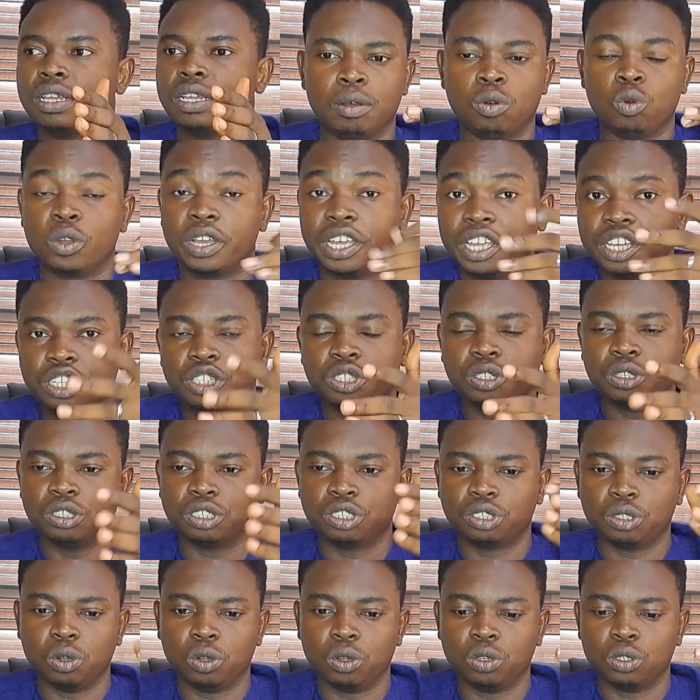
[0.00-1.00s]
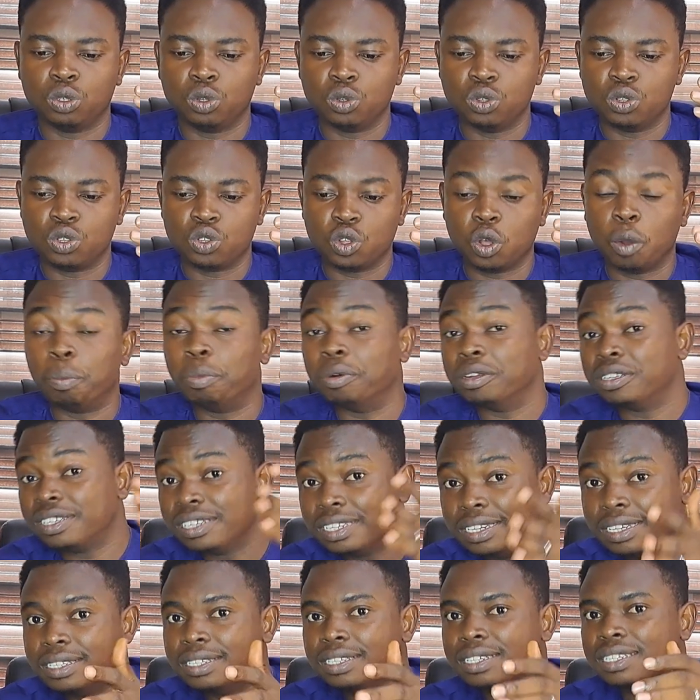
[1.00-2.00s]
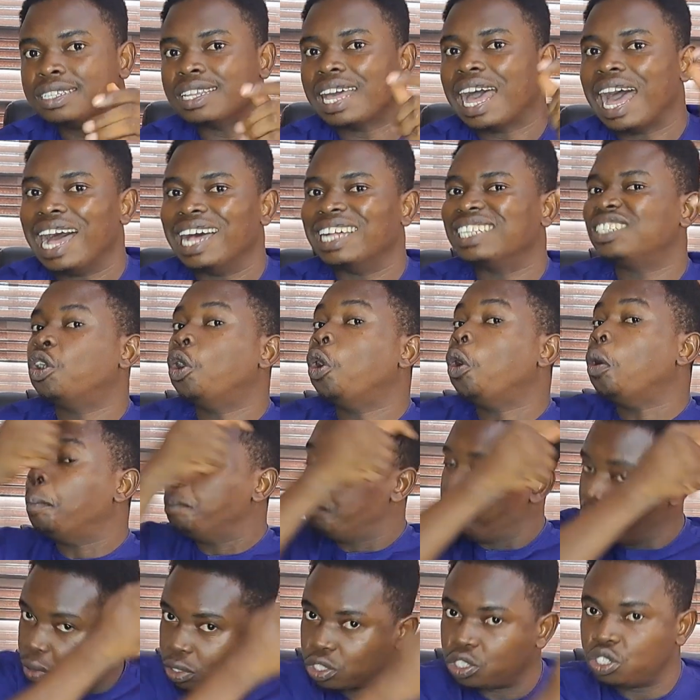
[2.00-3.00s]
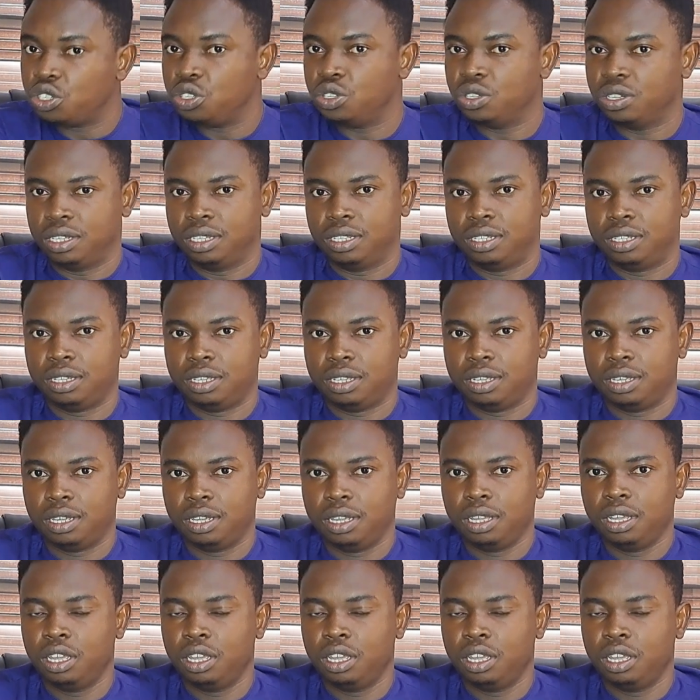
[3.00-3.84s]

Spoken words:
occasions or those opportunities as opportunity.